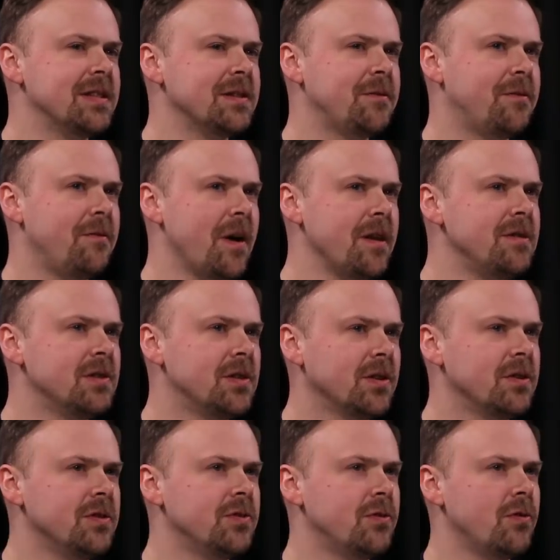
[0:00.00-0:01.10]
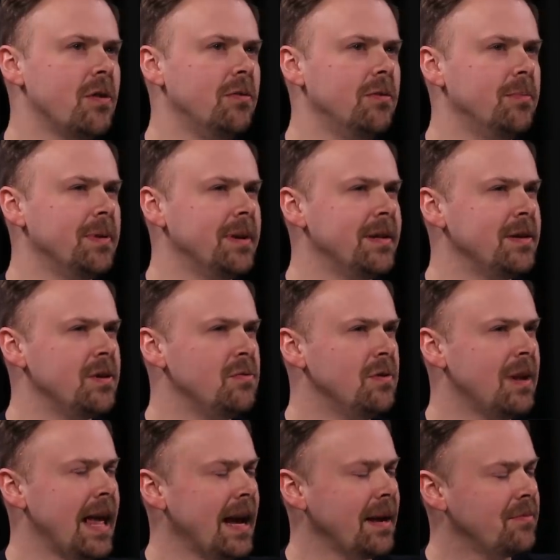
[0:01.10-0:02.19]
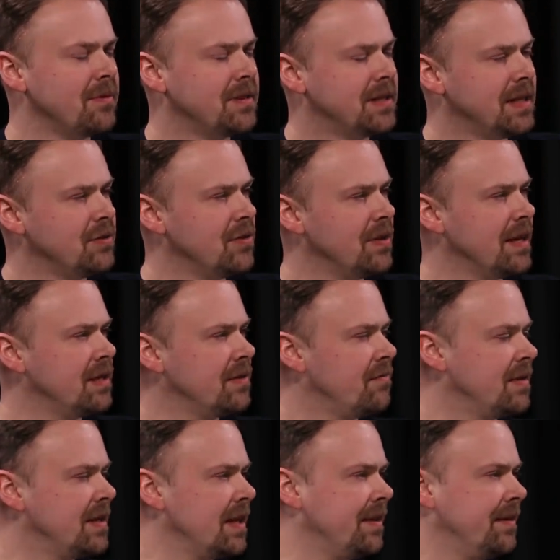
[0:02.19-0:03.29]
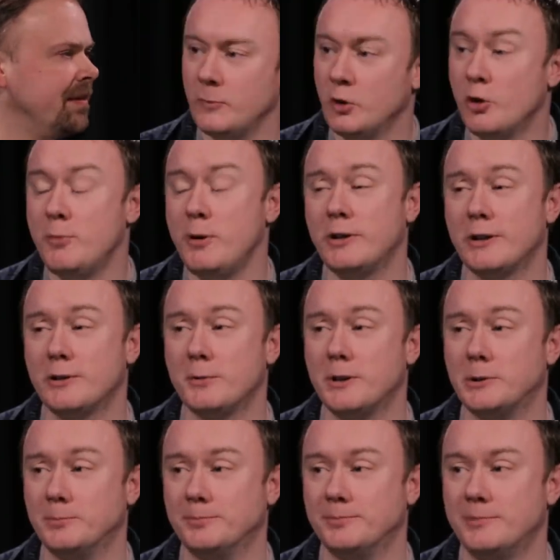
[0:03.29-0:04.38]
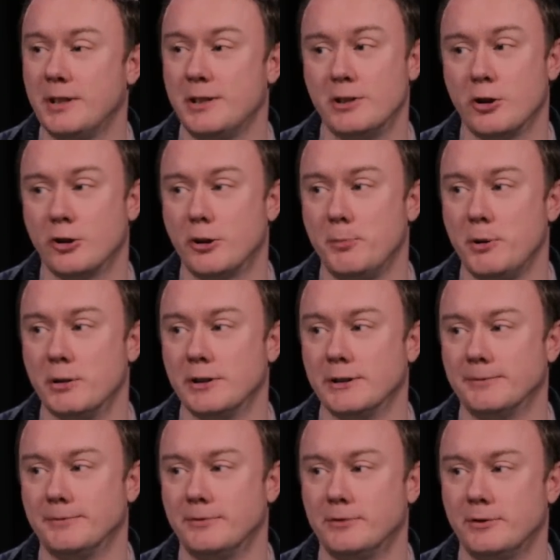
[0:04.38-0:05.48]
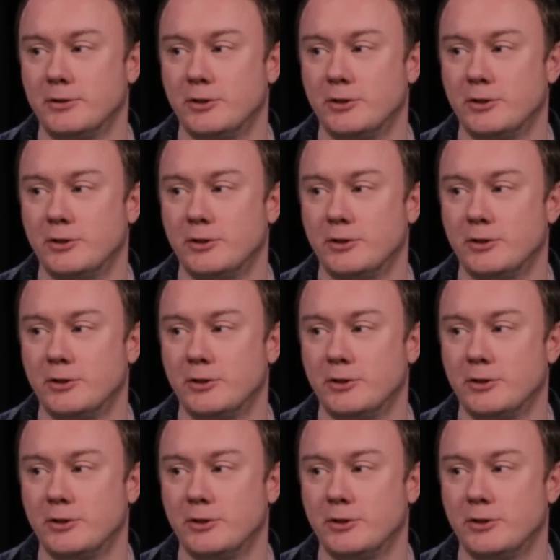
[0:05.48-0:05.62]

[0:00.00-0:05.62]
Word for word: that's fun to control, but you lack precision as a result. Good music as well. Yeah, Dizzy's oh, got fantastic.